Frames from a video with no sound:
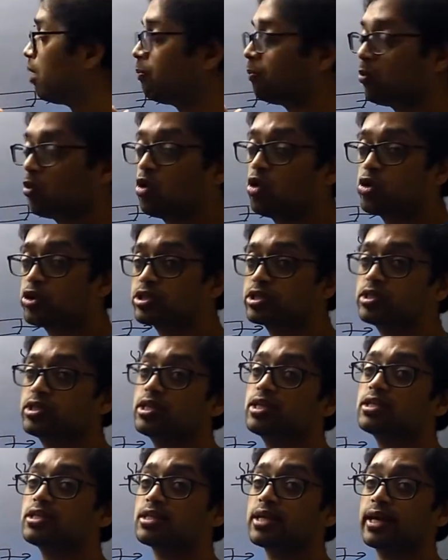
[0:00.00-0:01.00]
oppose
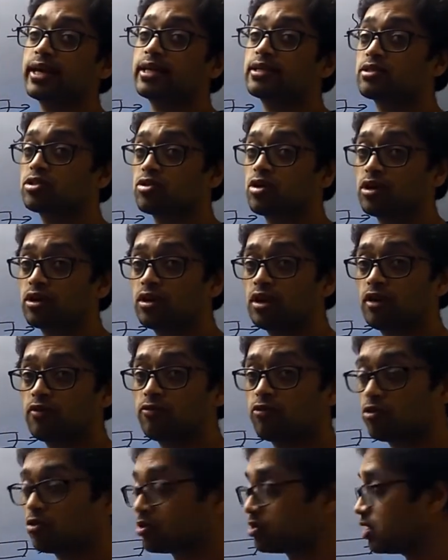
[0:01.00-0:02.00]
these external
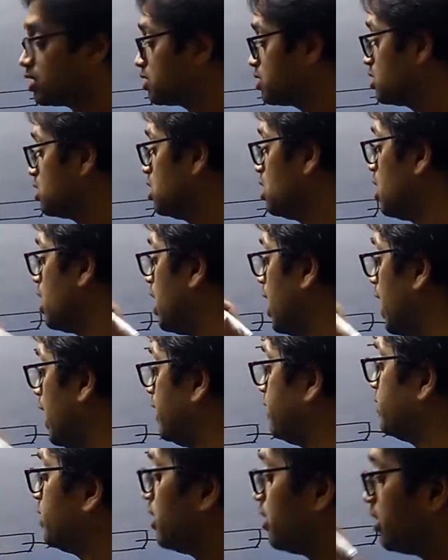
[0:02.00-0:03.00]
forces,
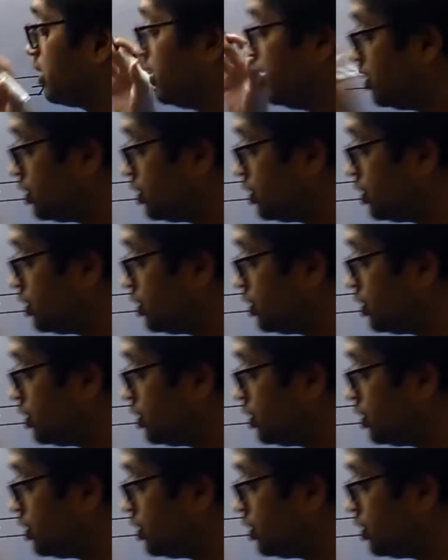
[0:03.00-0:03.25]
and the